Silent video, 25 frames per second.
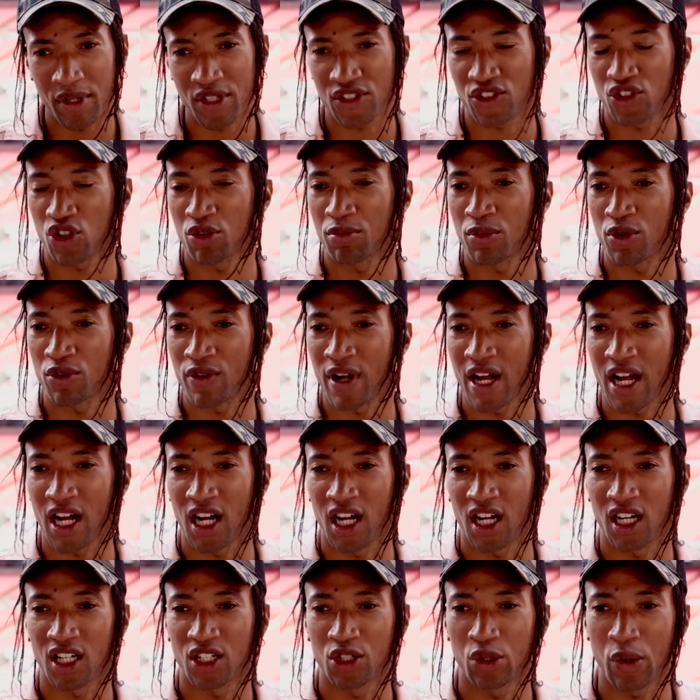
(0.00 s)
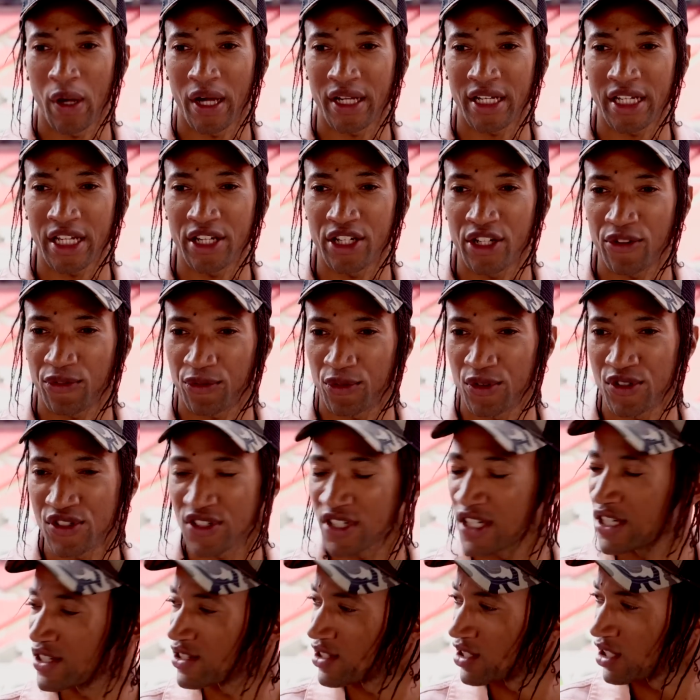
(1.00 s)
Mr. Morata, who had an indifferent
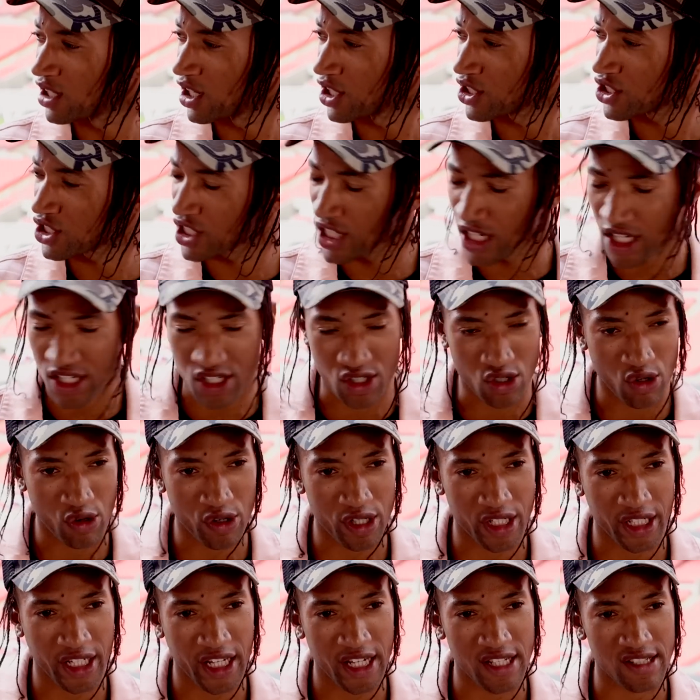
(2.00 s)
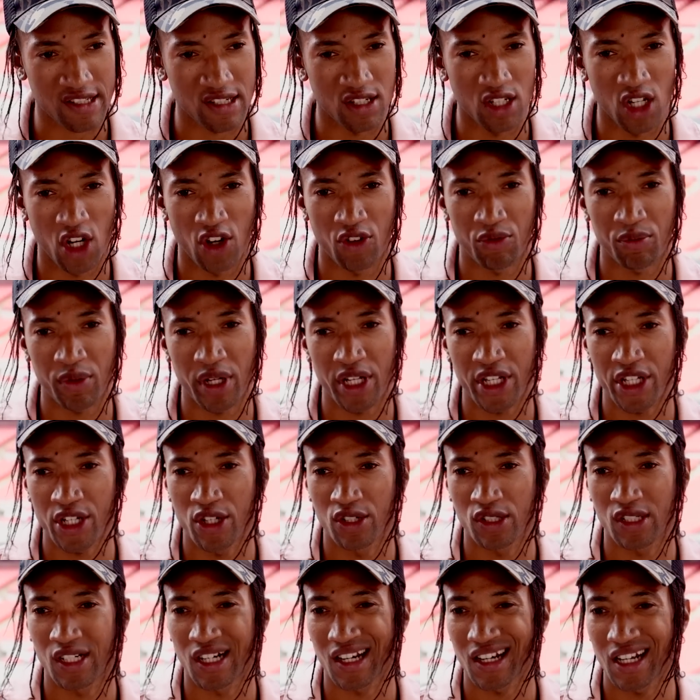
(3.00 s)
season last year, scoring against a lot of mediocre